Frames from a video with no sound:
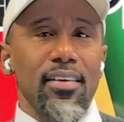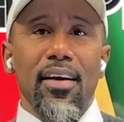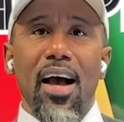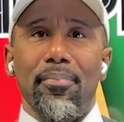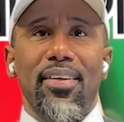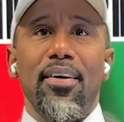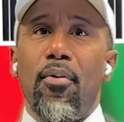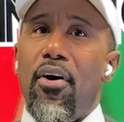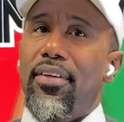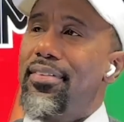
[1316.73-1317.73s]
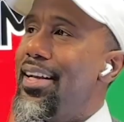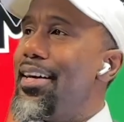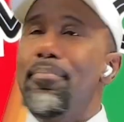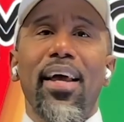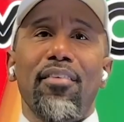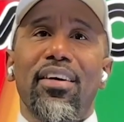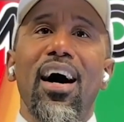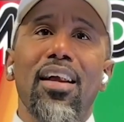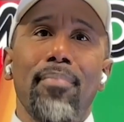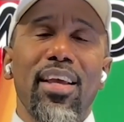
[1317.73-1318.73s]
I, ah, come on. Yeah, man, if
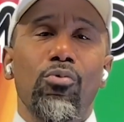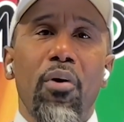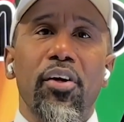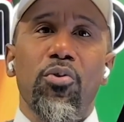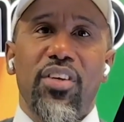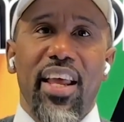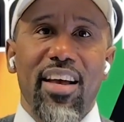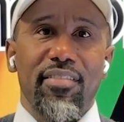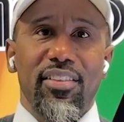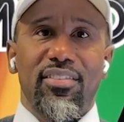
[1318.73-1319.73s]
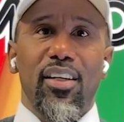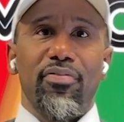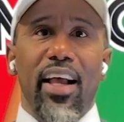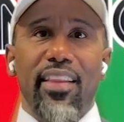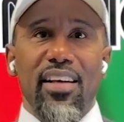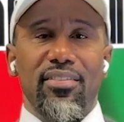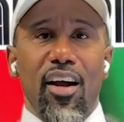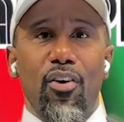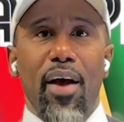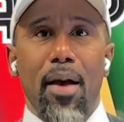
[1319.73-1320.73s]
God made windows in heaven, stuff like that's
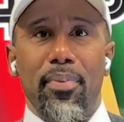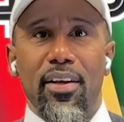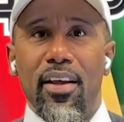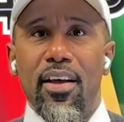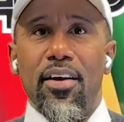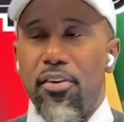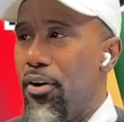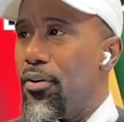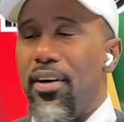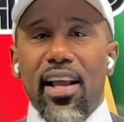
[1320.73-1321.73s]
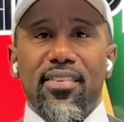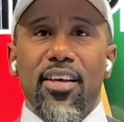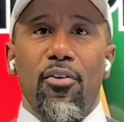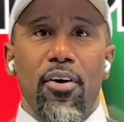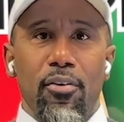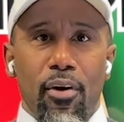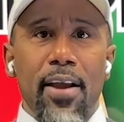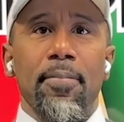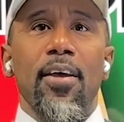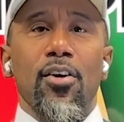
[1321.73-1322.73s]
not going to happen, you know, etc.
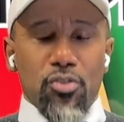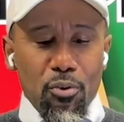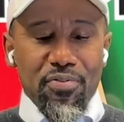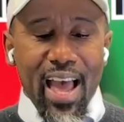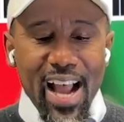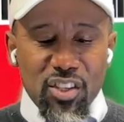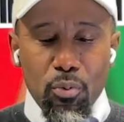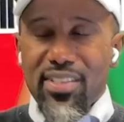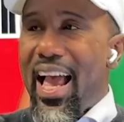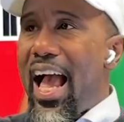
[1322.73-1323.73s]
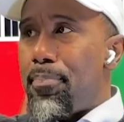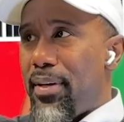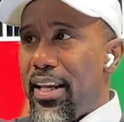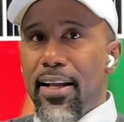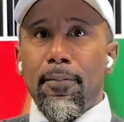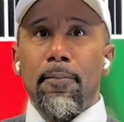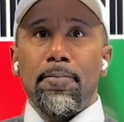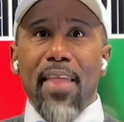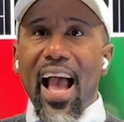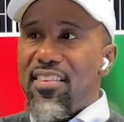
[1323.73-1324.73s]
Right. So that's what's happening.
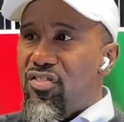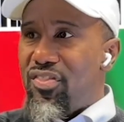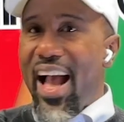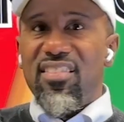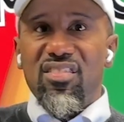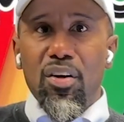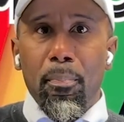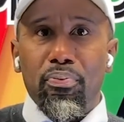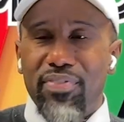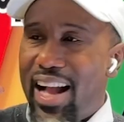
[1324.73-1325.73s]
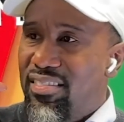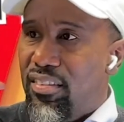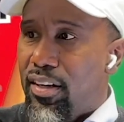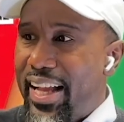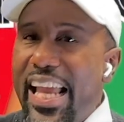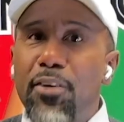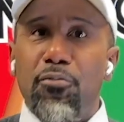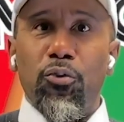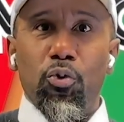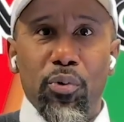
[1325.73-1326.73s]
That's that's the that's the
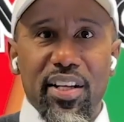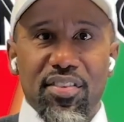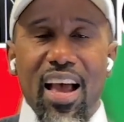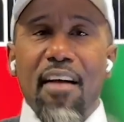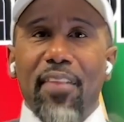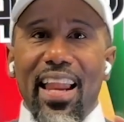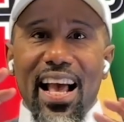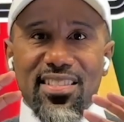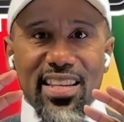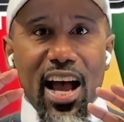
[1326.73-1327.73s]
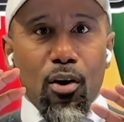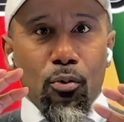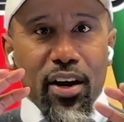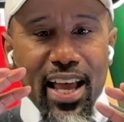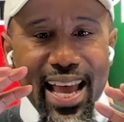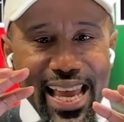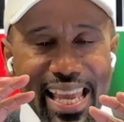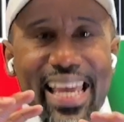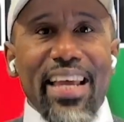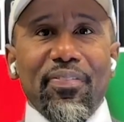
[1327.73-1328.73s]
influence that has now what
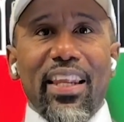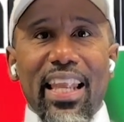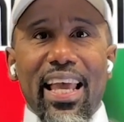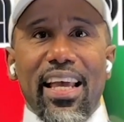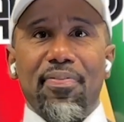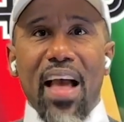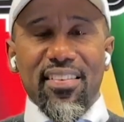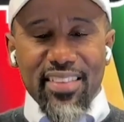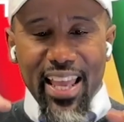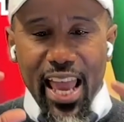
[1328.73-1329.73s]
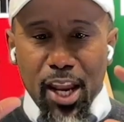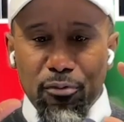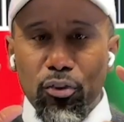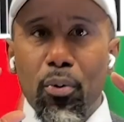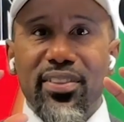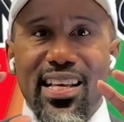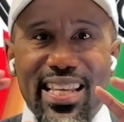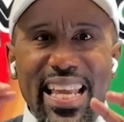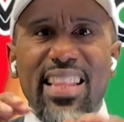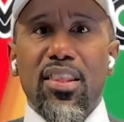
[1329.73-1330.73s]
hit the land. That's the influence that's
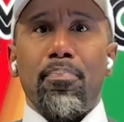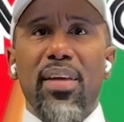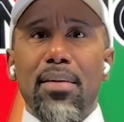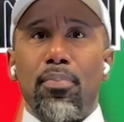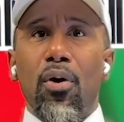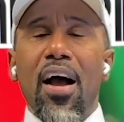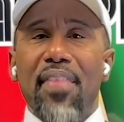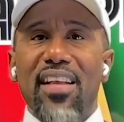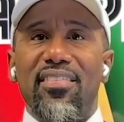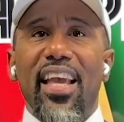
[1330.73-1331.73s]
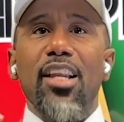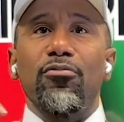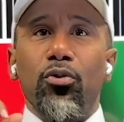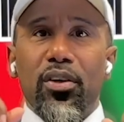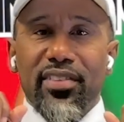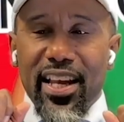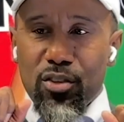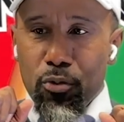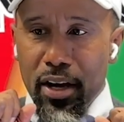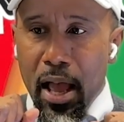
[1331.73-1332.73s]
hit the people. That's the influence that
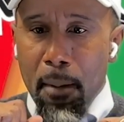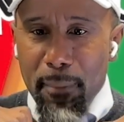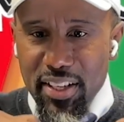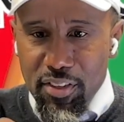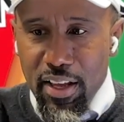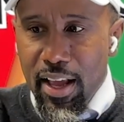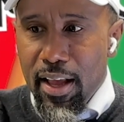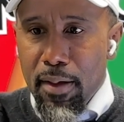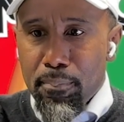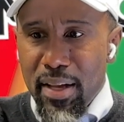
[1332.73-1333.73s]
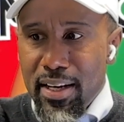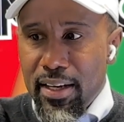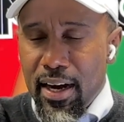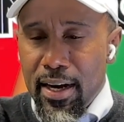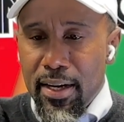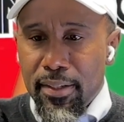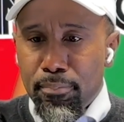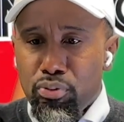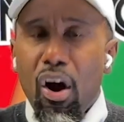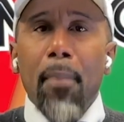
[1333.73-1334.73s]
has what been been uh,
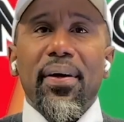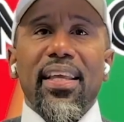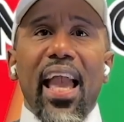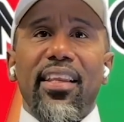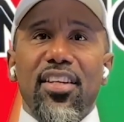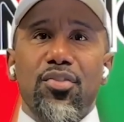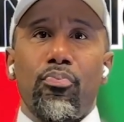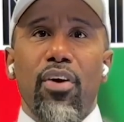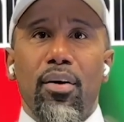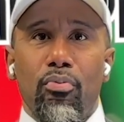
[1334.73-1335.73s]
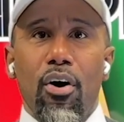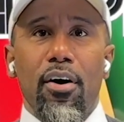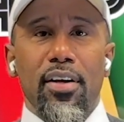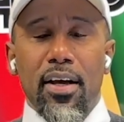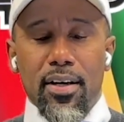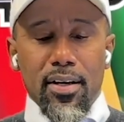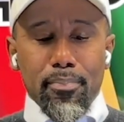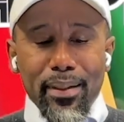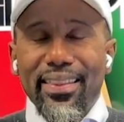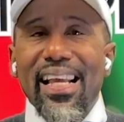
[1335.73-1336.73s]
propagated and spread abroad.
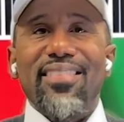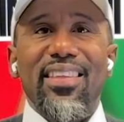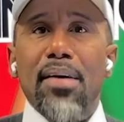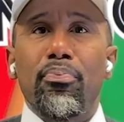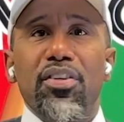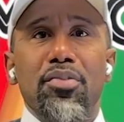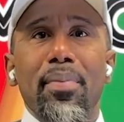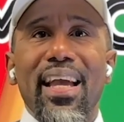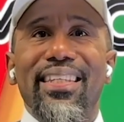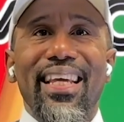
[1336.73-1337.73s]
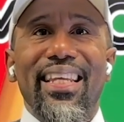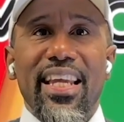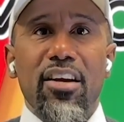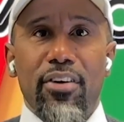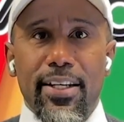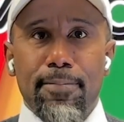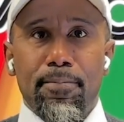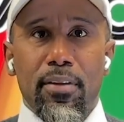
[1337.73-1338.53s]
But these leprous men didn't hear it.